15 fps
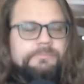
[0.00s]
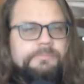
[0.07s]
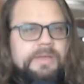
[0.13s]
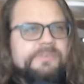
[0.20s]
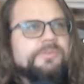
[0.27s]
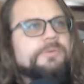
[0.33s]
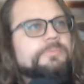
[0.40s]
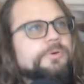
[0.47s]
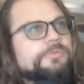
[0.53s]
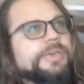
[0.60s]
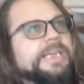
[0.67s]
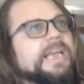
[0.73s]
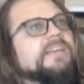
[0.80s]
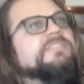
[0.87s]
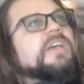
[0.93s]
Every movie,
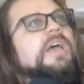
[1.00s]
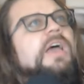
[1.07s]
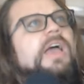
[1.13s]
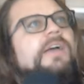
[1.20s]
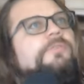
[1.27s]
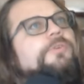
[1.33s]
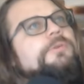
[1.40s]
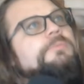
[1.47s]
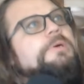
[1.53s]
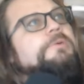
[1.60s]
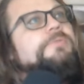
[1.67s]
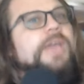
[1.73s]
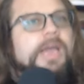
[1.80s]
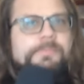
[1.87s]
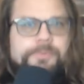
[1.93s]
yes. Every
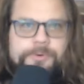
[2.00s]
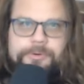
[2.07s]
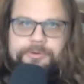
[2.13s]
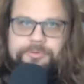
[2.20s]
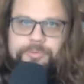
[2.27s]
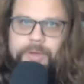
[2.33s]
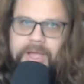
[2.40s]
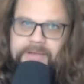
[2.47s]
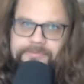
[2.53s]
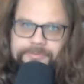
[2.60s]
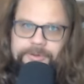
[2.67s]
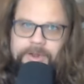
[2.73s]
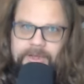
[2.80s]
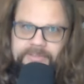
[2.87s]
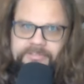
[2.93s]
movie I produce will have
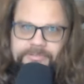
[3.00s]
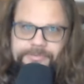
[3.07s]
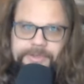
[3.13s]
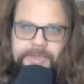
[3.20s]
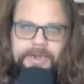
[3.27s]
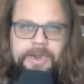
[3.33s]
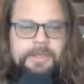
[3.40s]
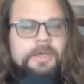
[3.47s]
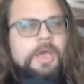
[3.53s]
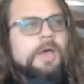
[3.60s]
philosophy in it.